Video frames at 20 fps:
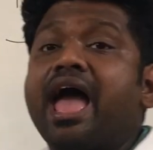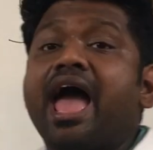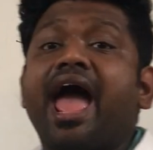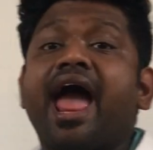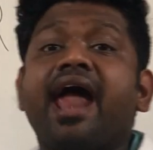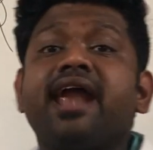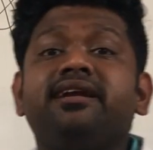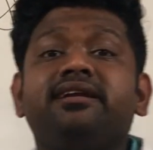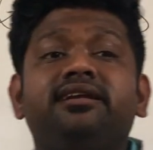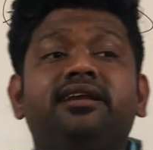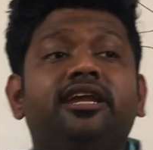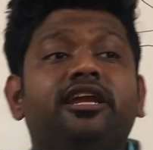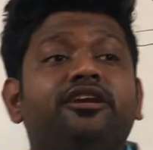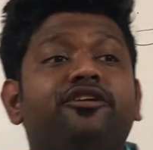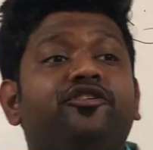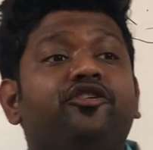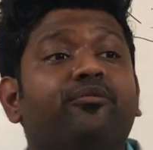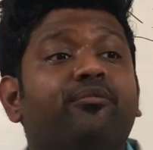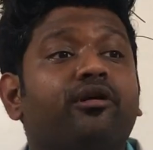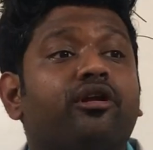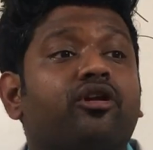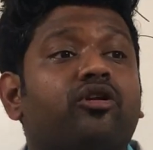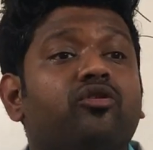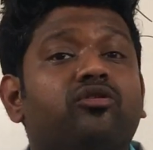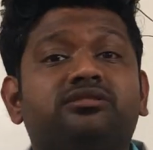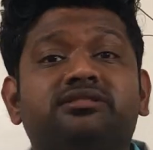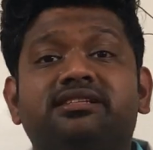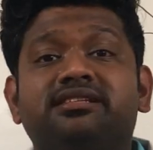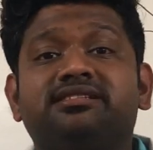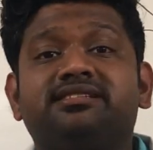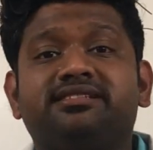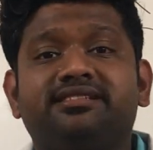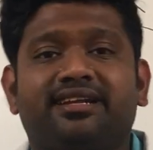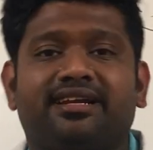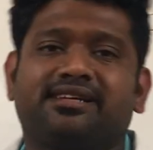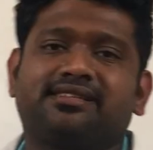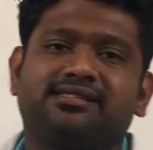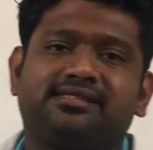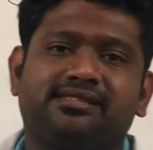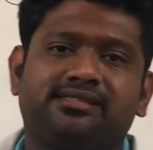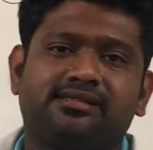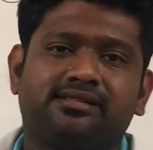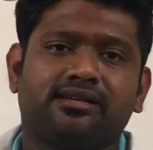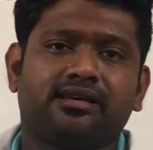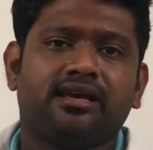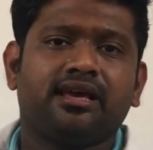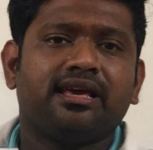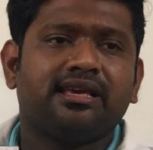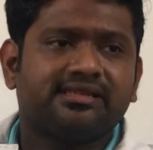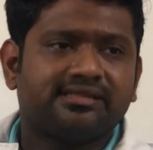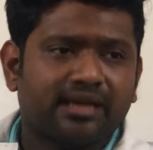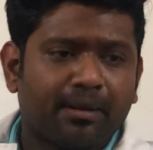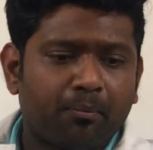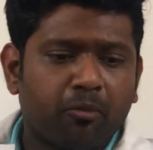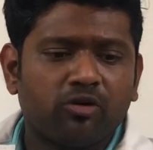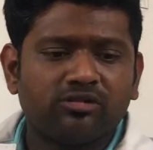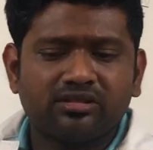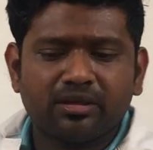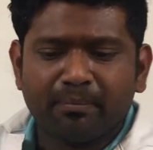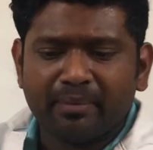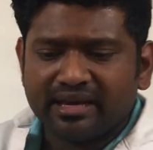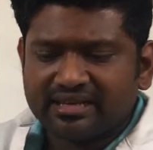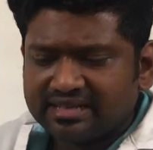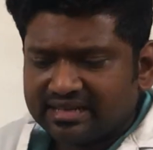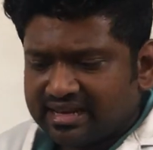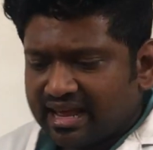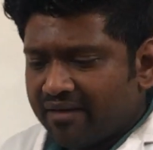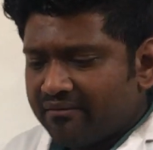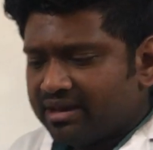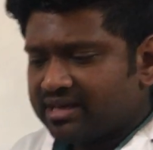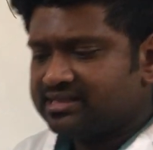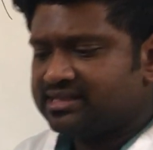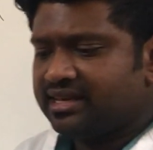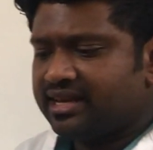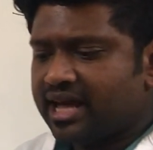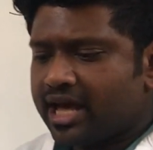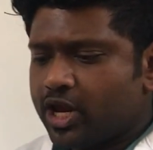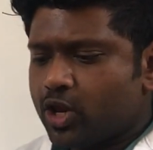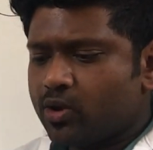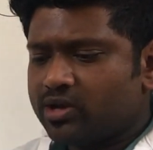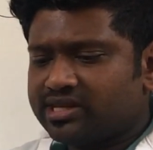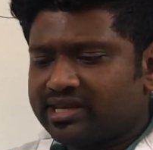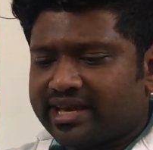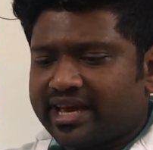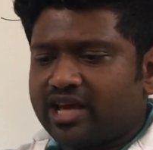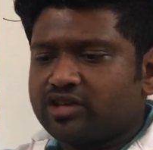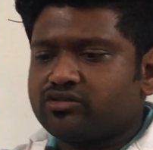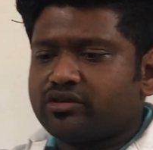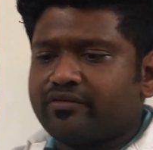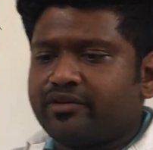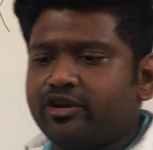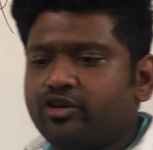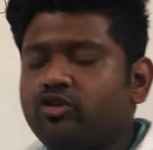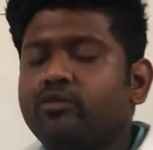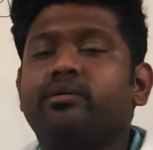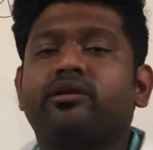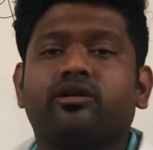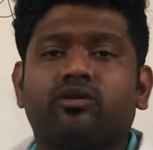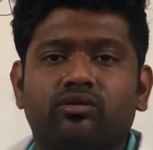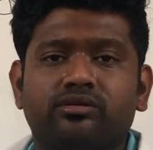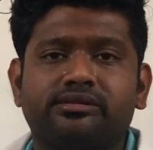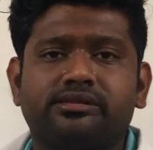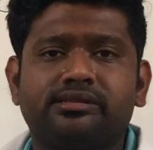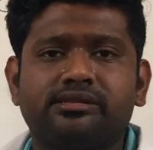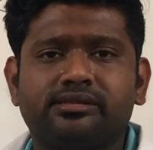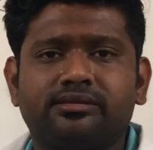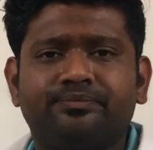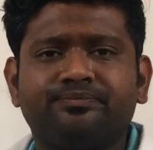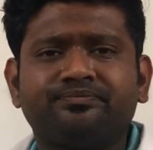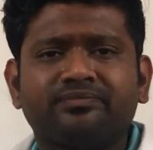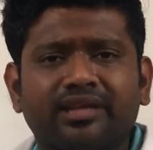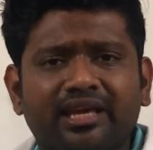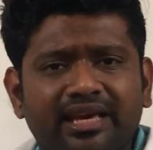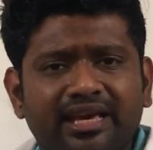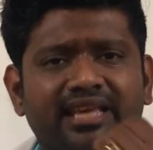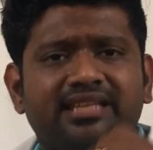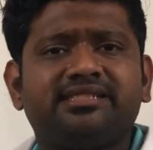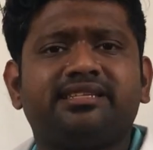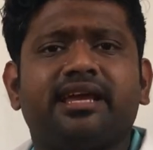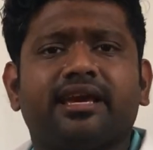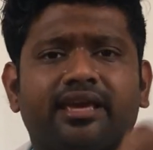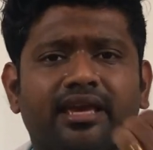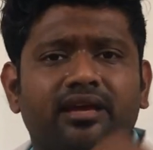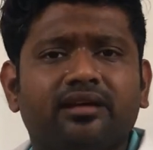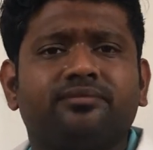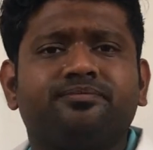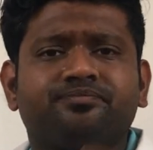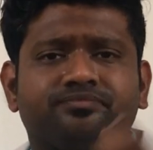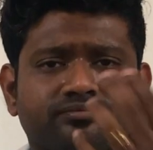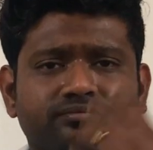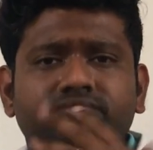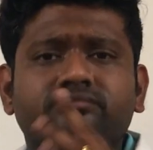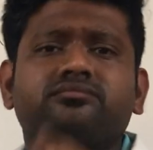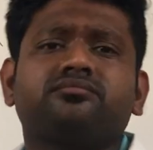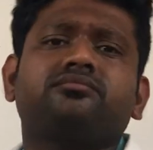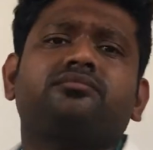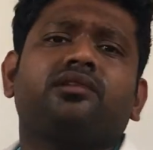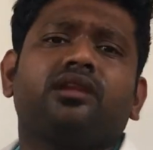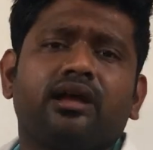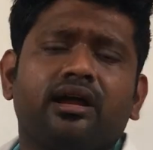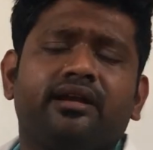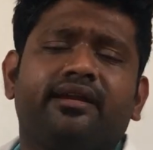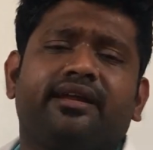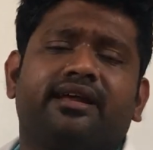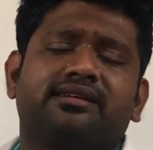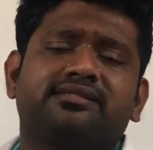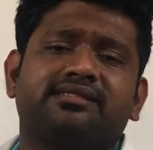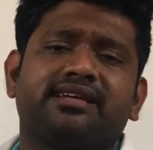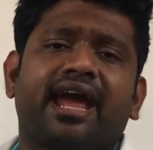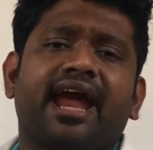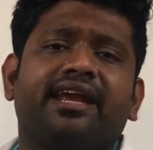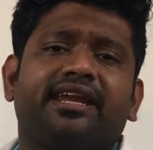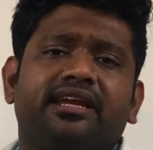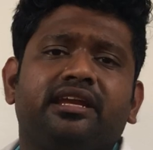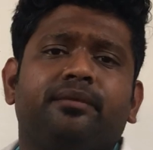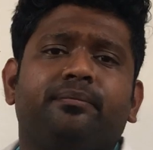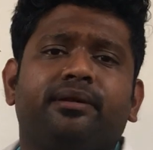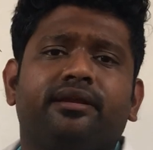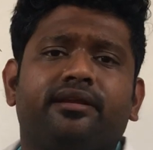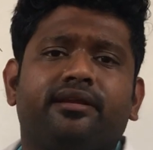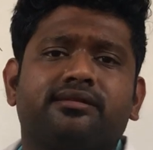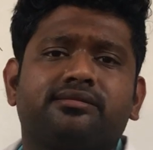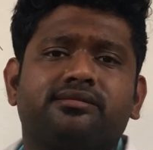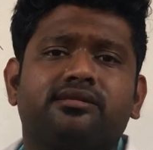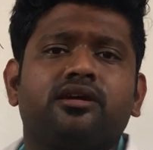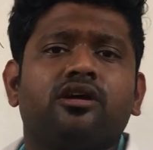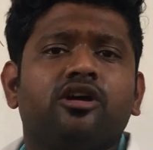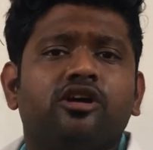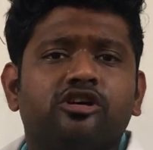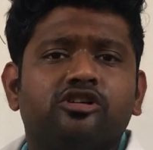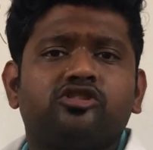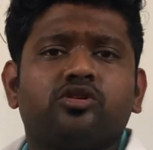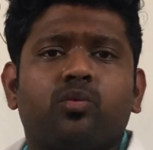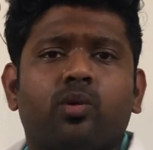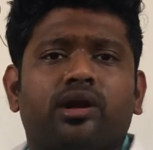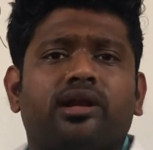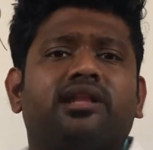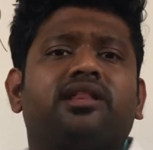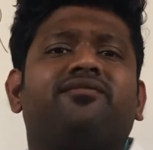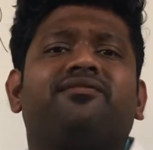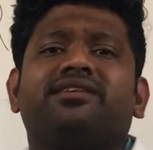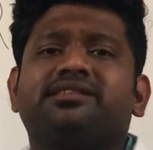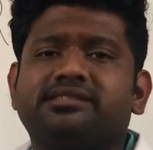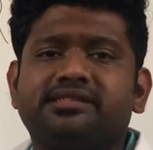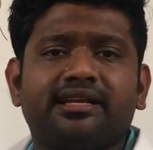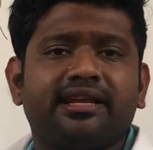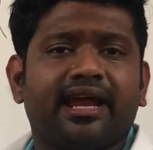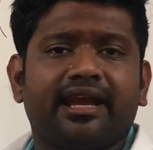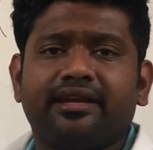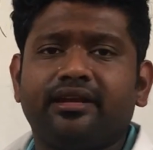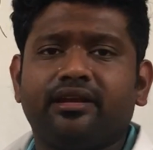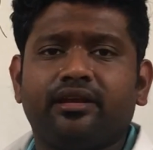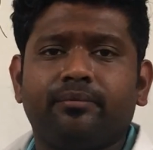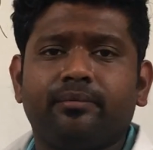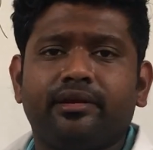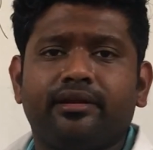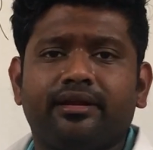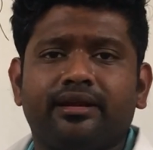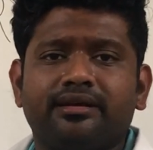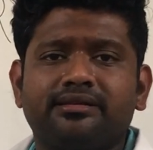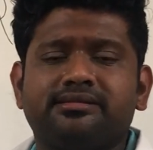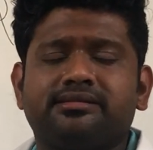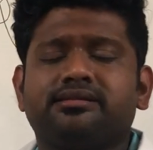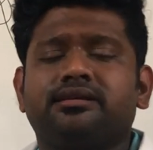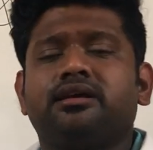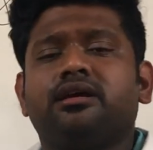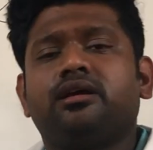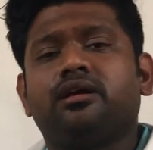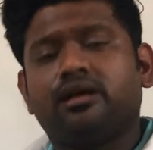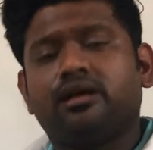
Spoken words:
anti-tuberculosis drugs. Suppose the patient having a scenario is a case of tuberculosis, he is taking drugs, anti-TB drugs. So what are the first 10 anti-TB drugs?